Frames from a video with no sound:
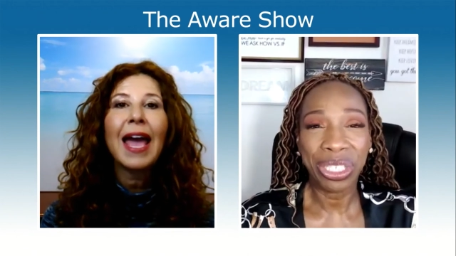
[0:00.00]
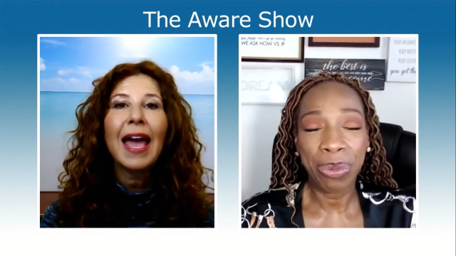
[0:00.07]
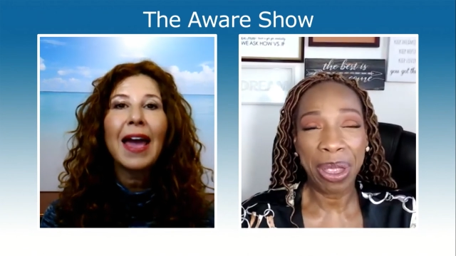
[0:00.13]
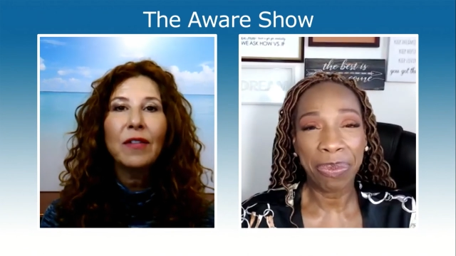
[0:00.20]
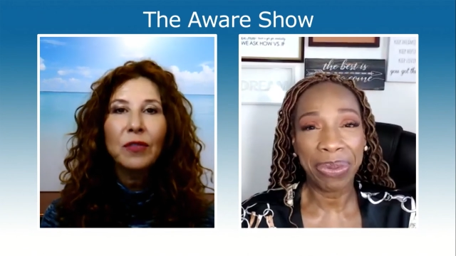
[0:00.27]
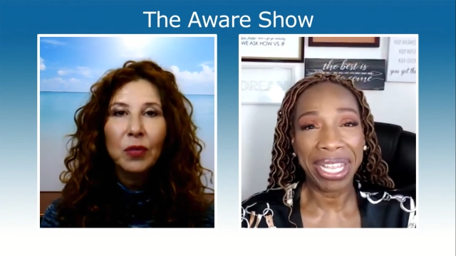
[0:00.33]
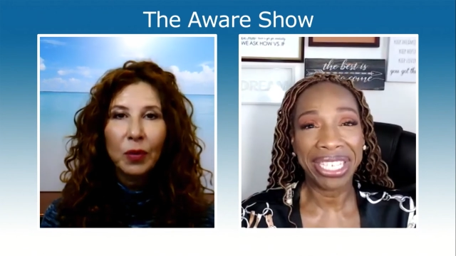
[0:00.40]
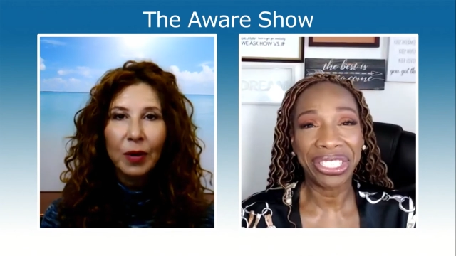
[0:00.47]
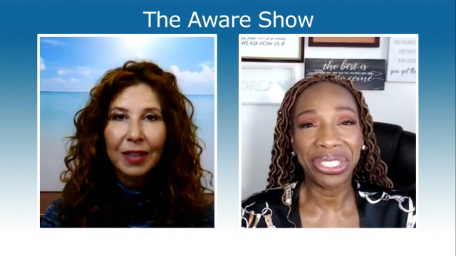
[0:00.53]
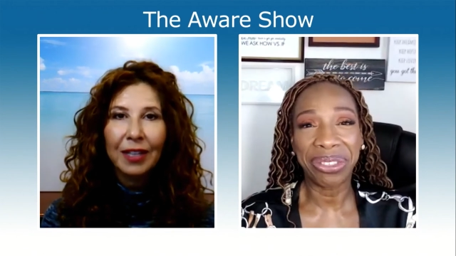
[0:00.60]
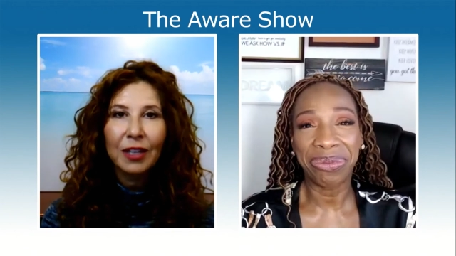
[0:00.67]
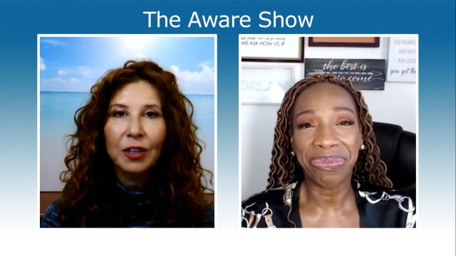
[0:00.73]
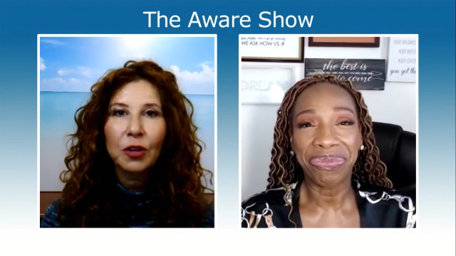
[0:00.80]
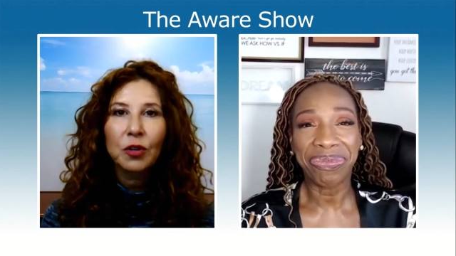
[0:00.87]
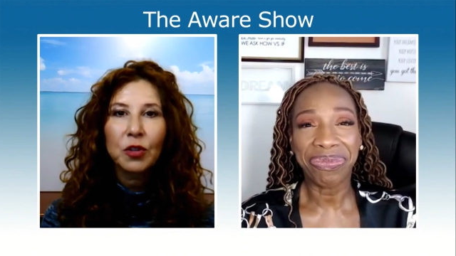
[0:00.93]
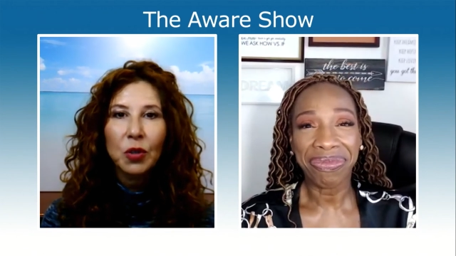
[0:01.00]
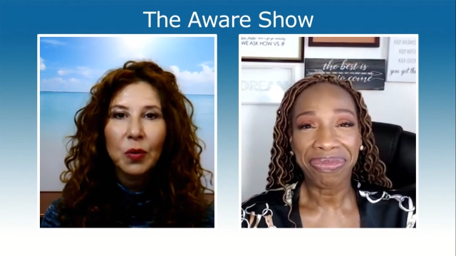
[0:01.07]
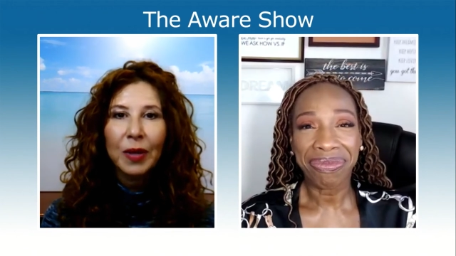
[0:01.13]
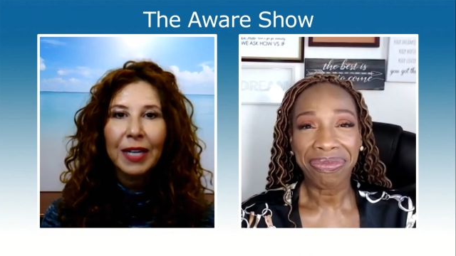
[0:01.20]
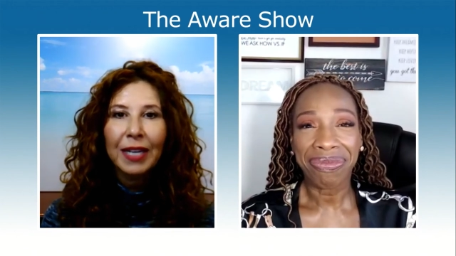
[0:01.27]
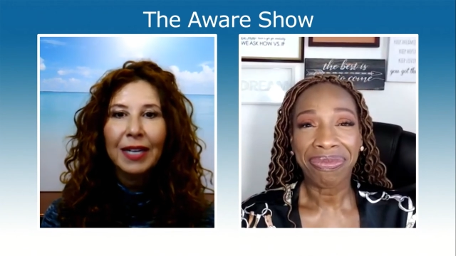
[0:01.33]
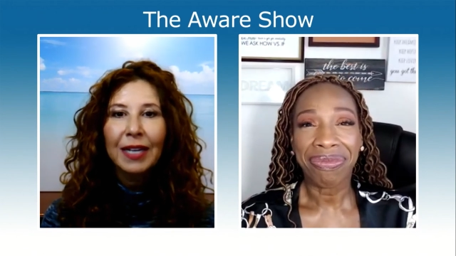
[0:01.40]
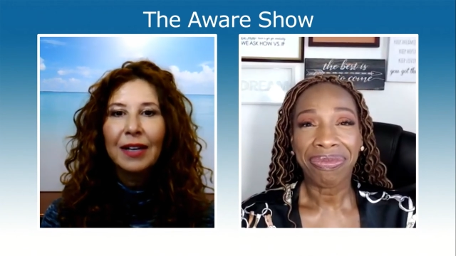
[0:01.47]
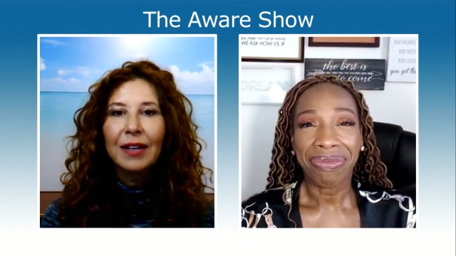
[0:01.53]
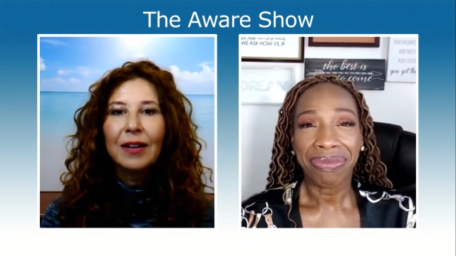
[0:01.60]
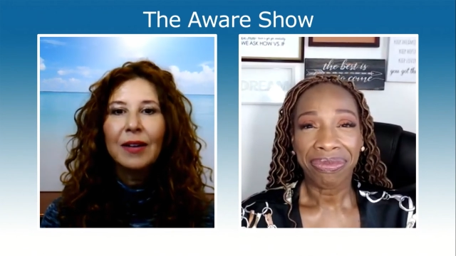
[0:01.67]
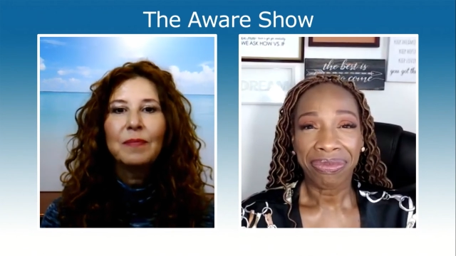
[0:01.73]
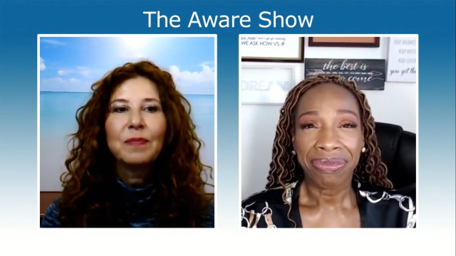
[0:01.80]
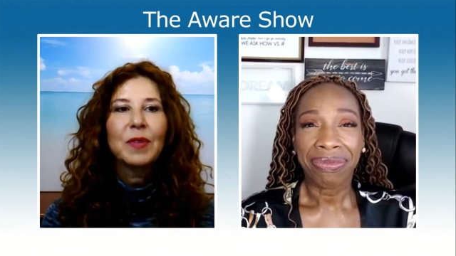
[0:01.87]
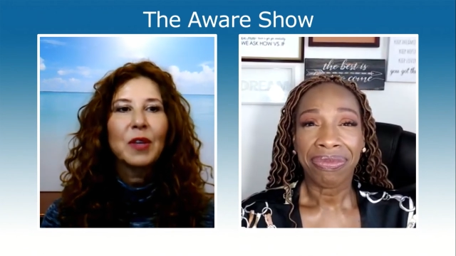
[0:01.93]
Speaker 1: everything you're doing
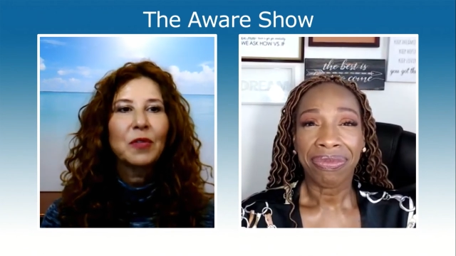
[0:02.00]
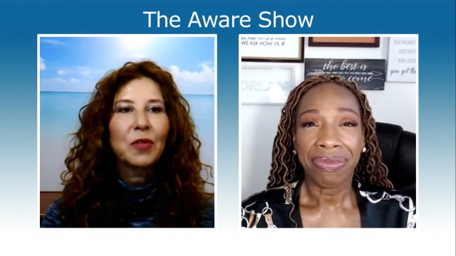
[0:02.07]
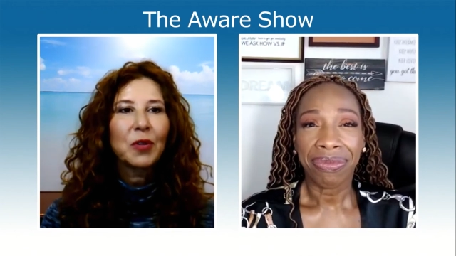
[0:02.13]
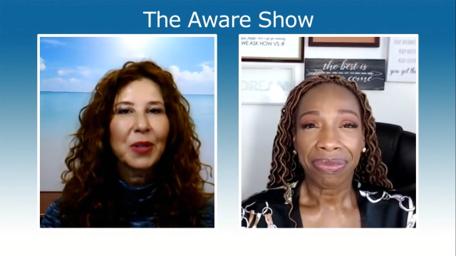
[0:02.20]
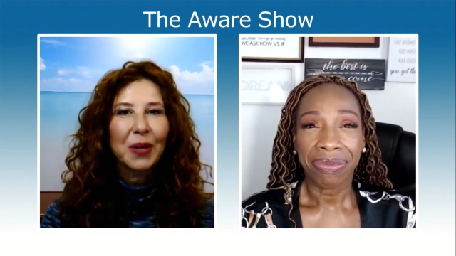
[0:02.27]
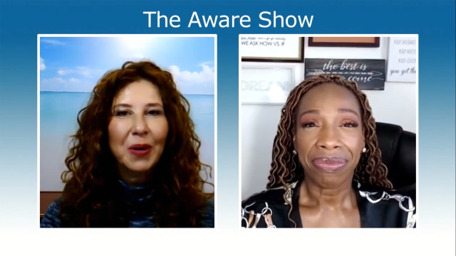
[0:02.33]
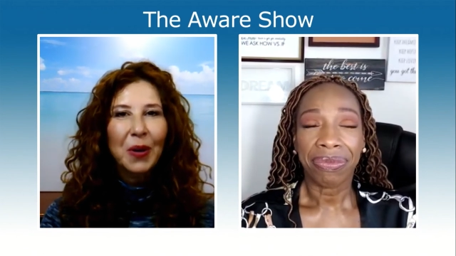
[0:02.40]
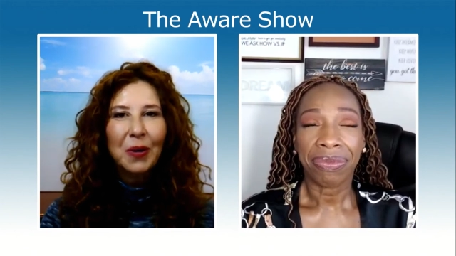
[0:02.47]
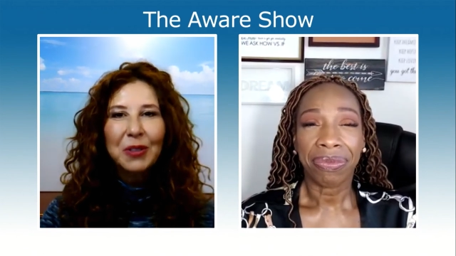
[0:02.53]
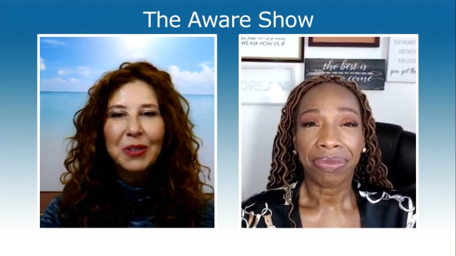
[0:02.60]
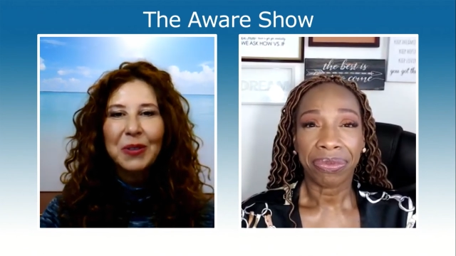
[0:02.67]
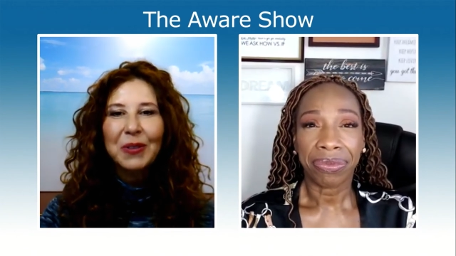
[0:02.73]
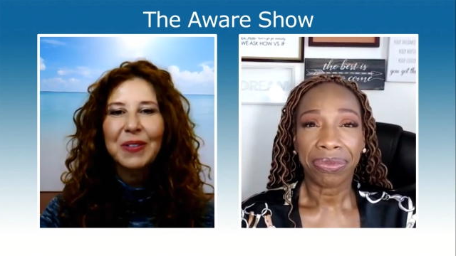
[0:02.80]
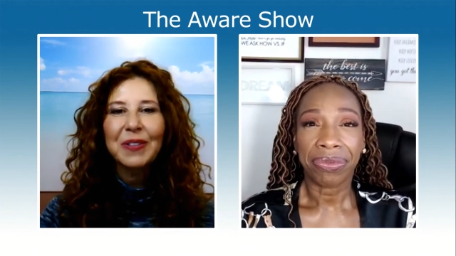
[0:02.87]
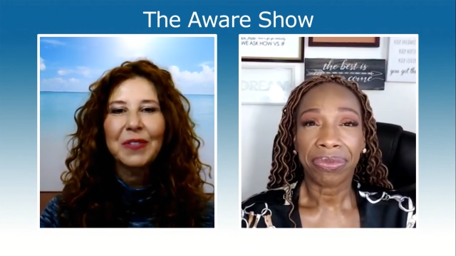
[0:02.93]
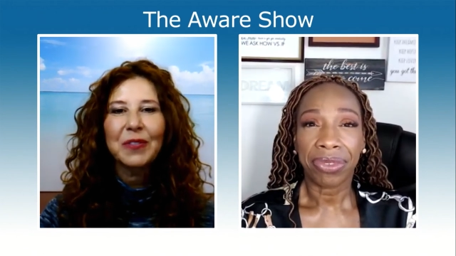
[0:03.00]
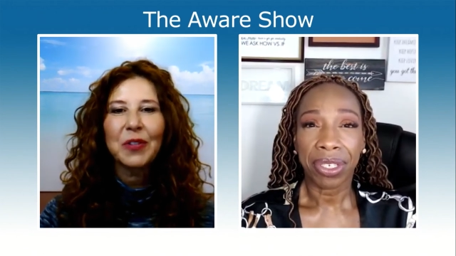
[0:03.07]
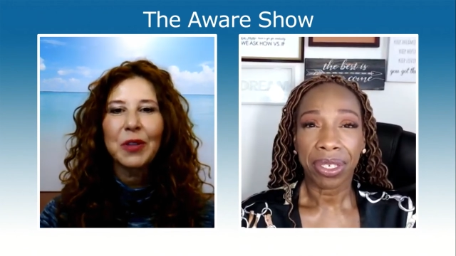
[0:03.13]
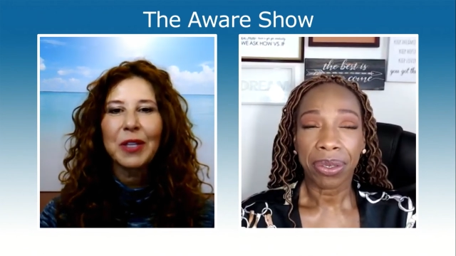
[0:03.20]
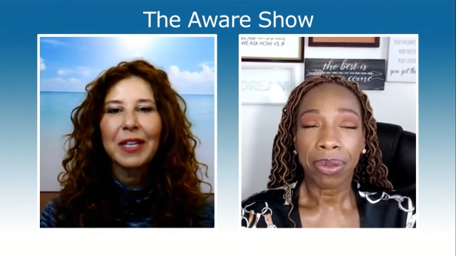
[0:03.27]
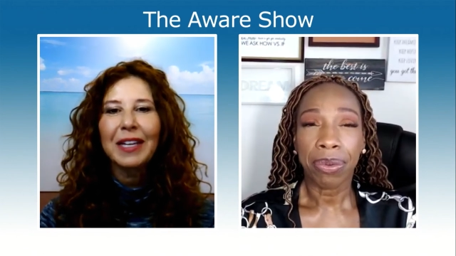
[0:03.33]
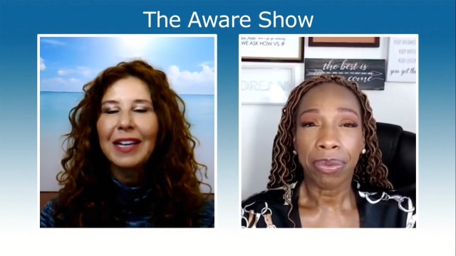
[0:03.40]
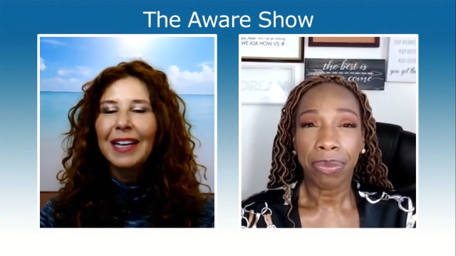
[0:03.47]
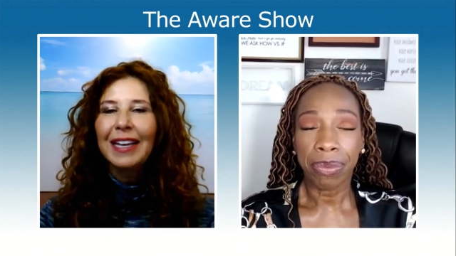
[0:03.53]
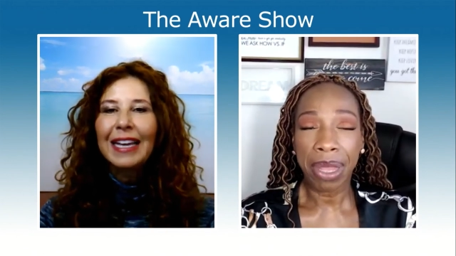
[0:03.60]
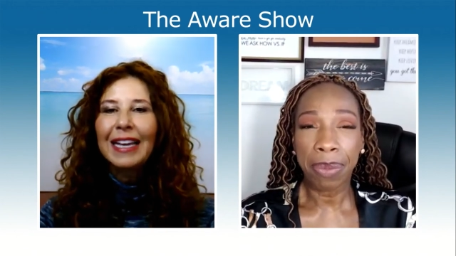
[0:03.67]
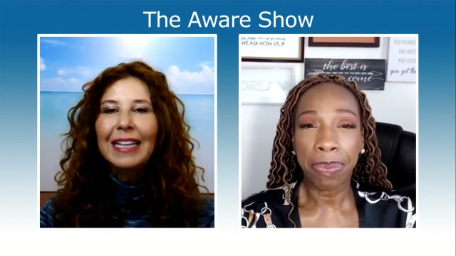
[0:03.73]
for the cultural, for the